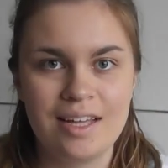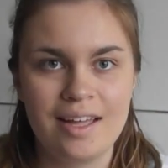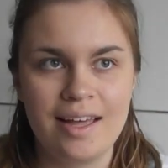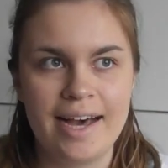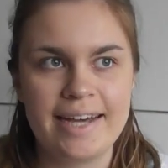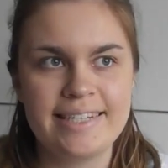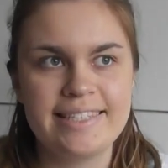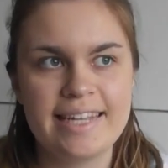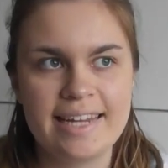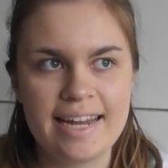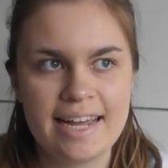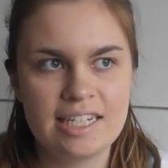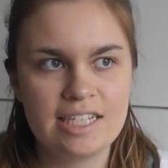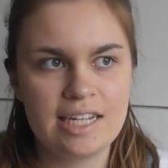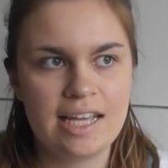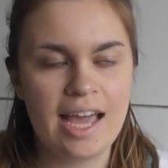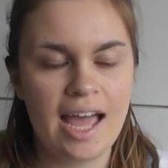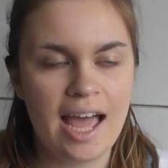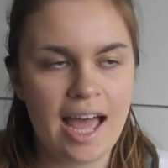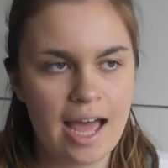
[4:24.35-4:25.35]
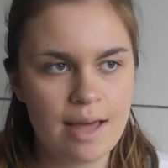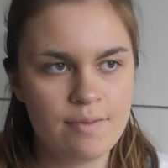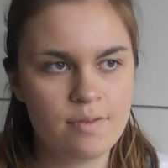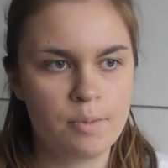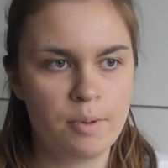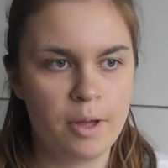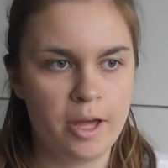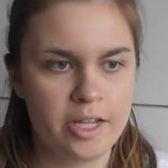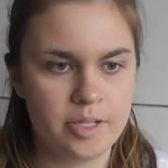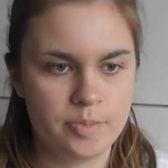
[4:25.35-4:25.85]
I did actually have a
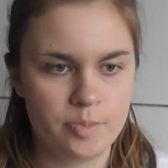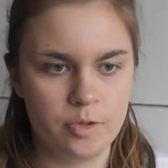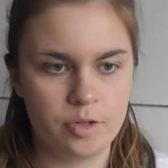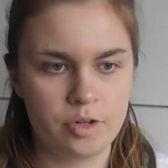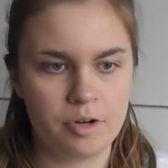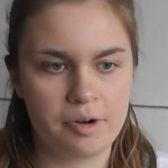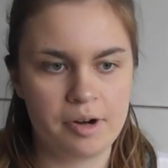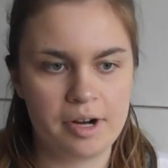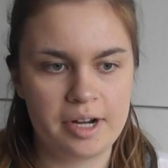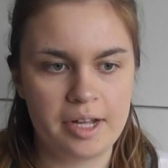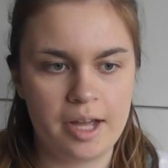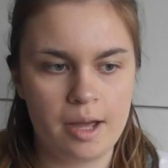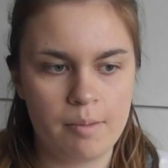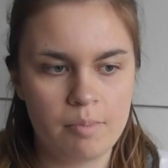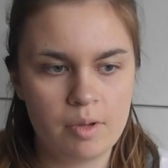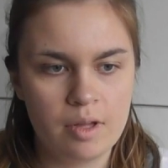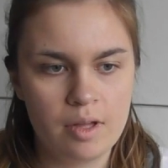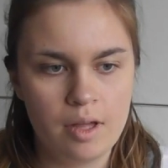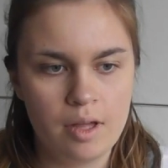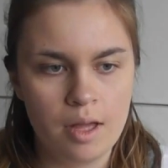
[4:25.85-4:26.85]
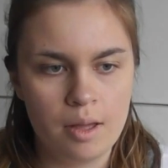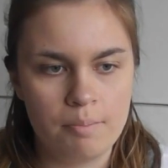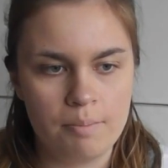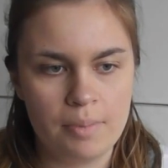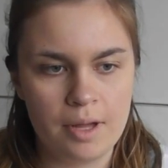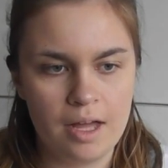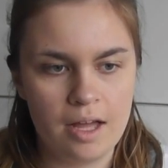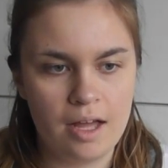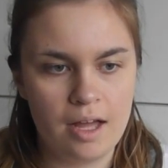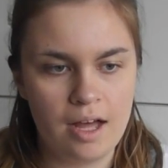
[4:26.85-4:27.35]
passport growing up,
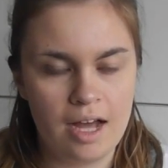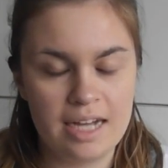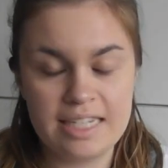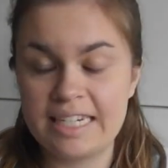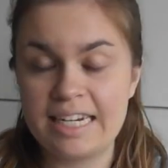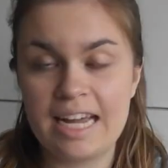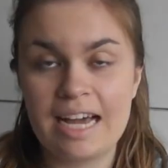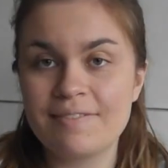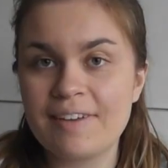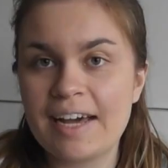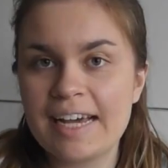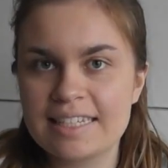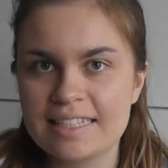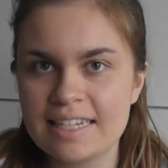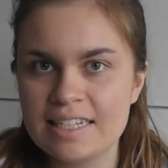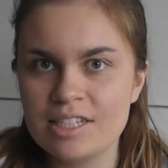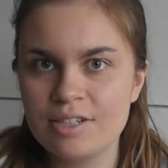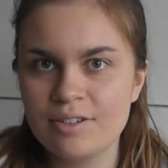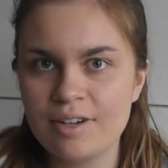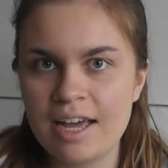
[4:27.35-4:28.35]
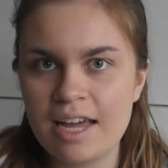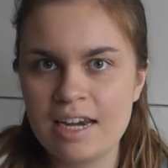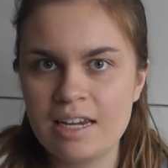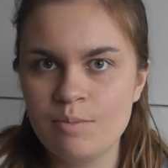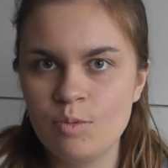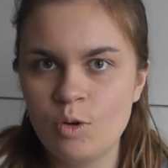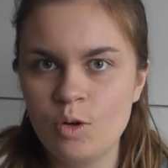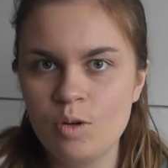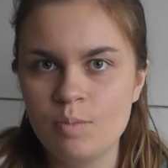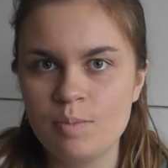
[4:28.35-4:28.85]
but I didn't have access to it
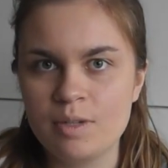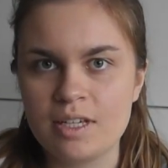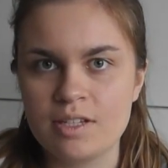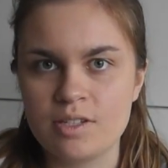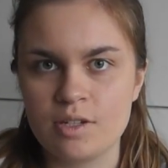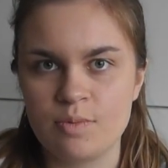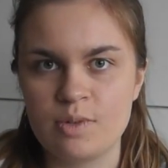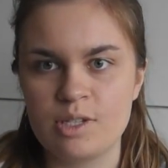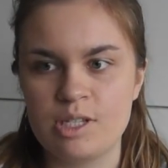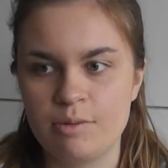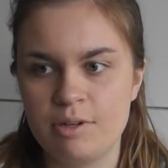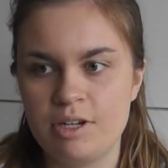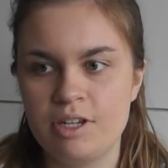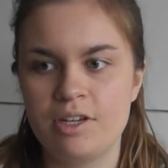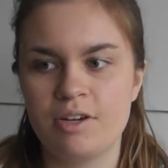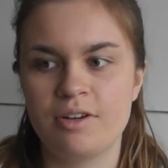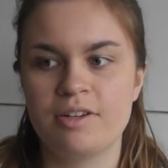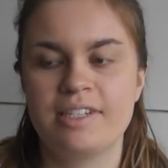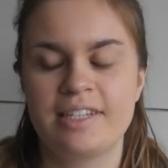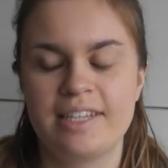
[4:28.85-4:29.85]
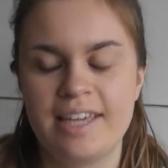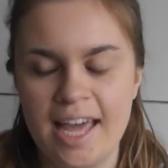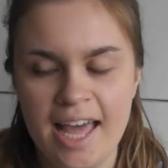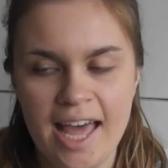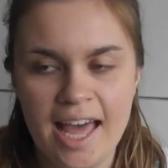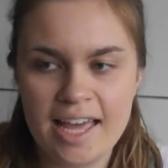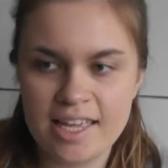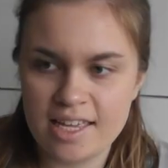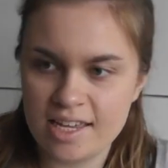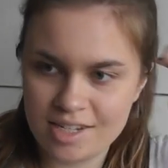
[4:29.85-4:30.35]
anymore because obviously when you go into
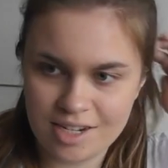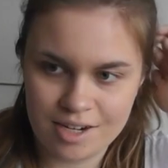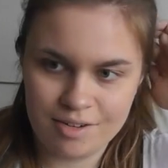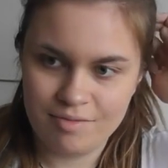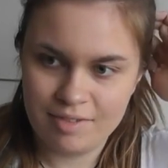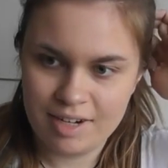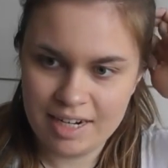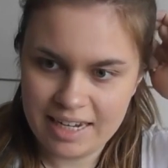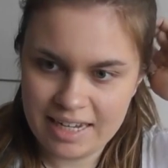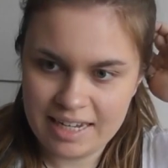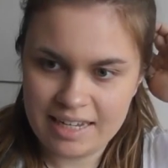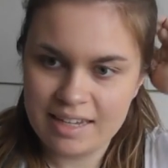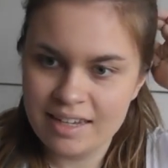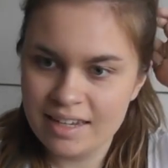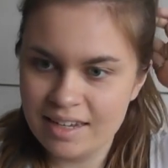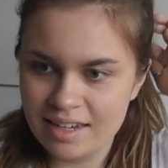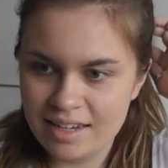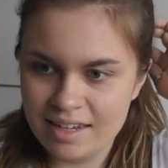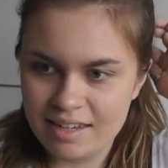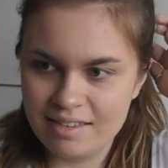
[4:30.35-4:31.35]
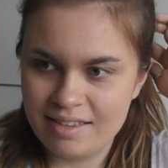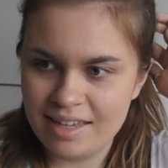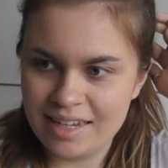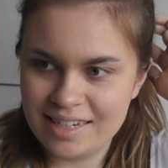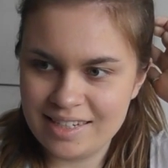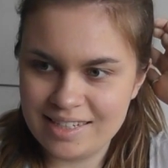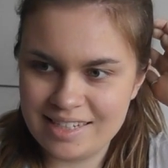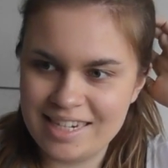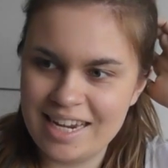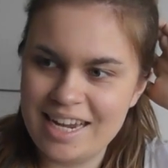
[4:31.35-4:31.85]
care, you don't really
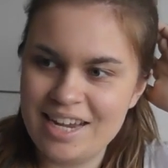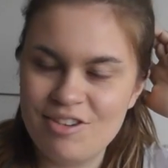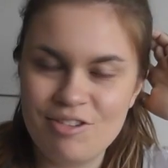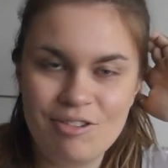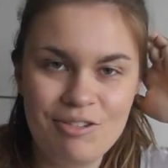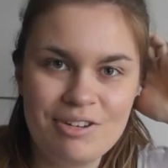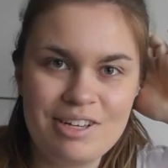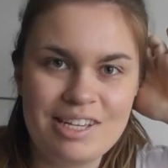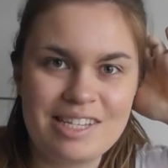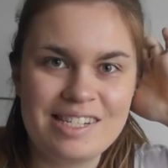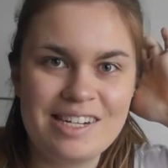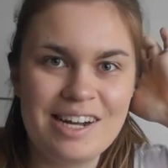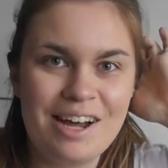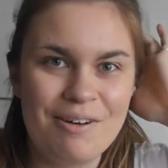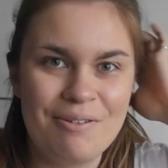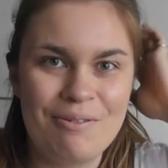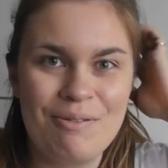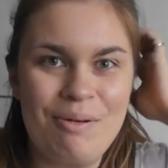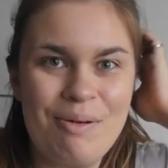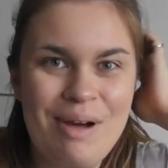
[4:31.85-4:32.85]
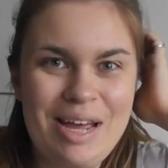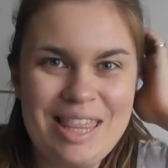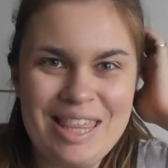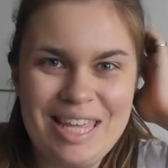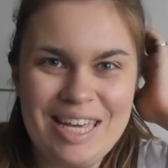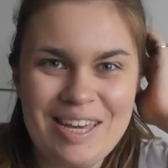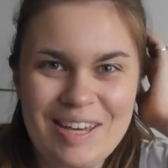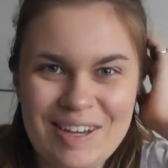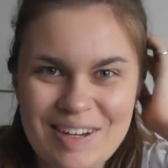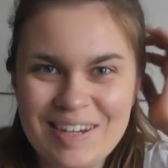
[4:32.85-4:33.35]
think to take all your stuff with
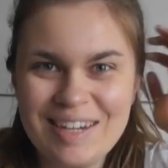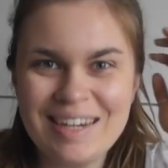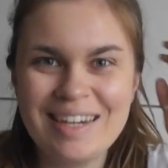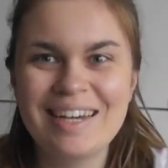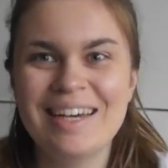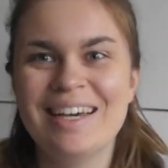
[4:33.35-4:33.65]
you.